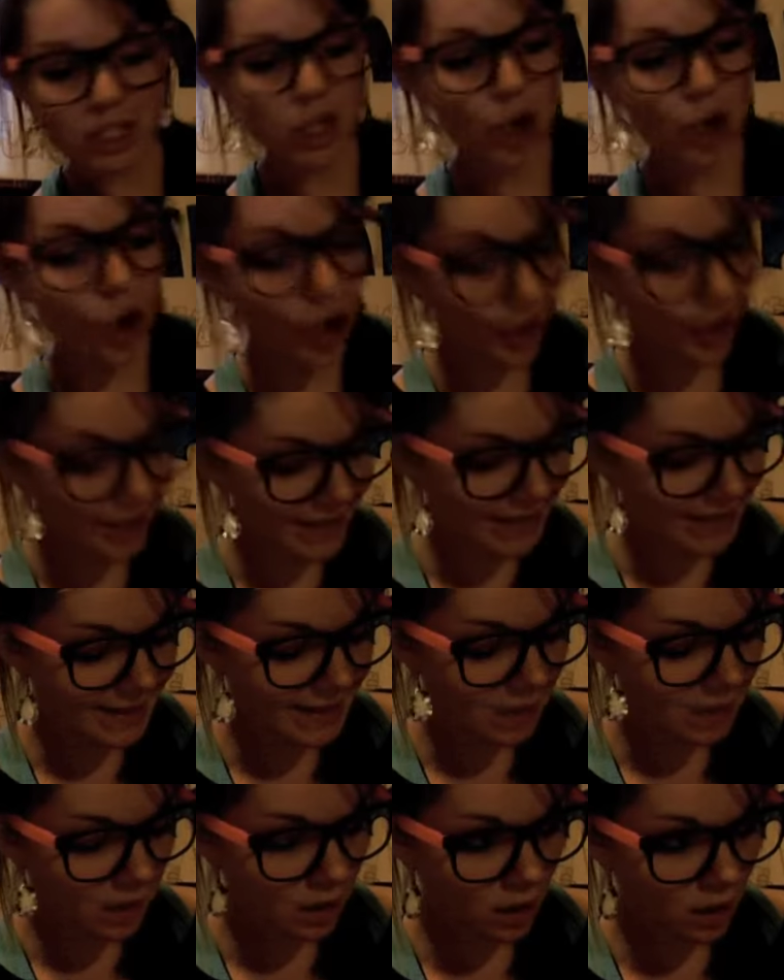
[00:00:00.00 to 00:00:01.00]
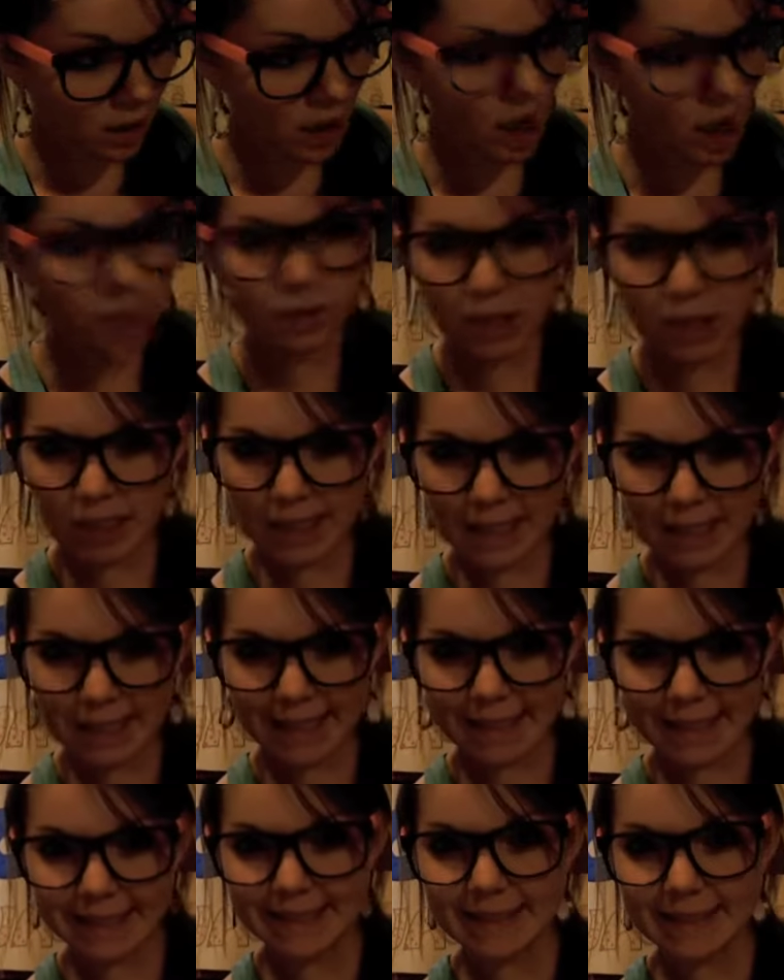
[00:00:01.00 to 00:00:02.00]
the hardest of all the
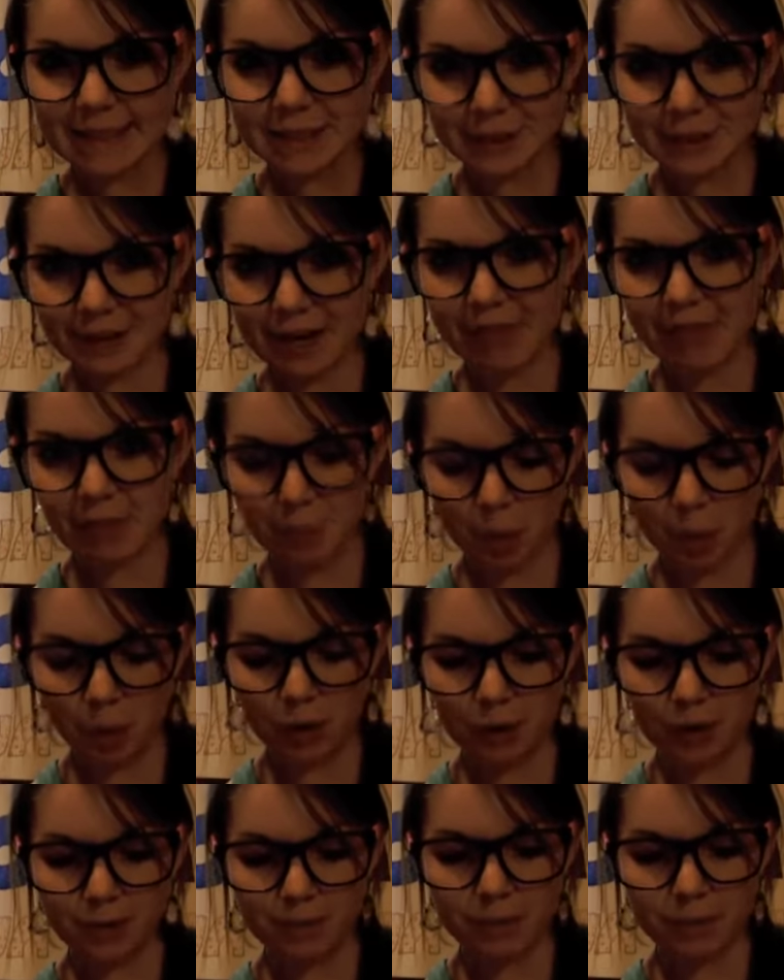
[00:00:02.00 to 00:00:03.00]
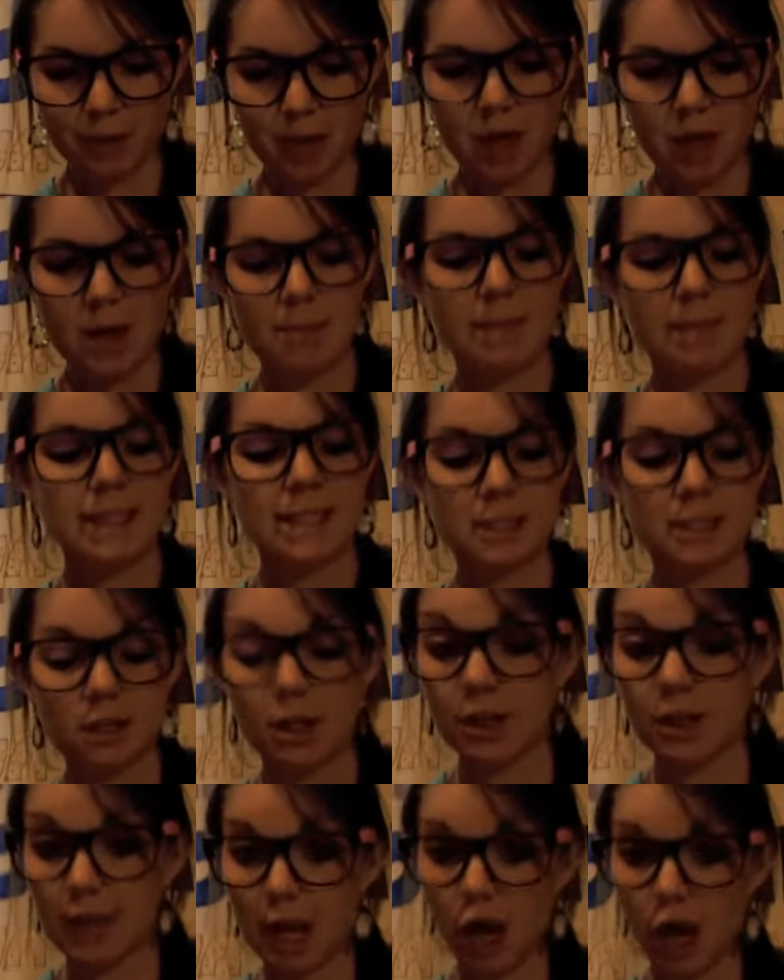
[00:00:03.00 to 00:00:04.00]
lines to graph in polar. But it's still
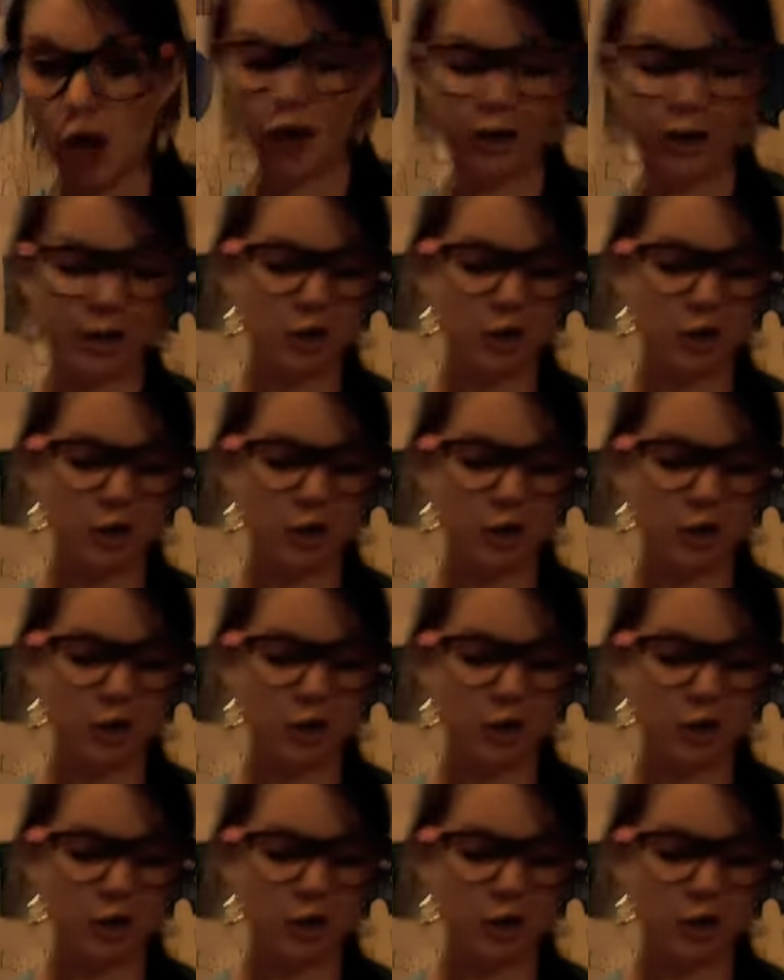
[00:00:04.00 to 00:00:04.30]
not that hard.